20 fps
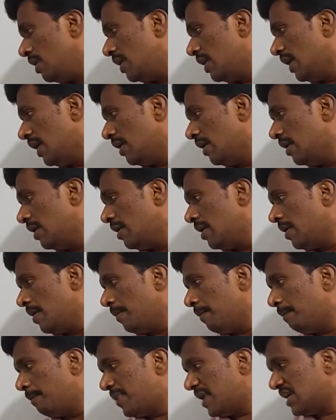yeah,
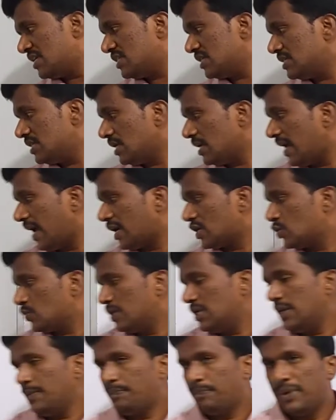brushes are
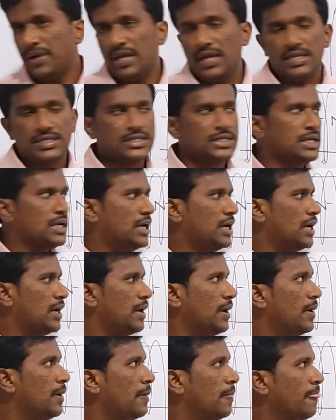actually placed
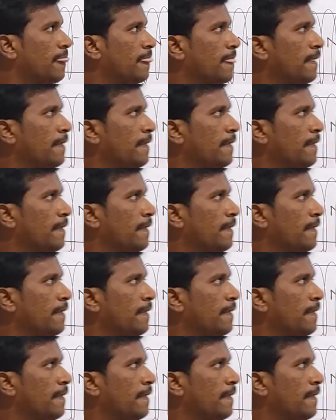along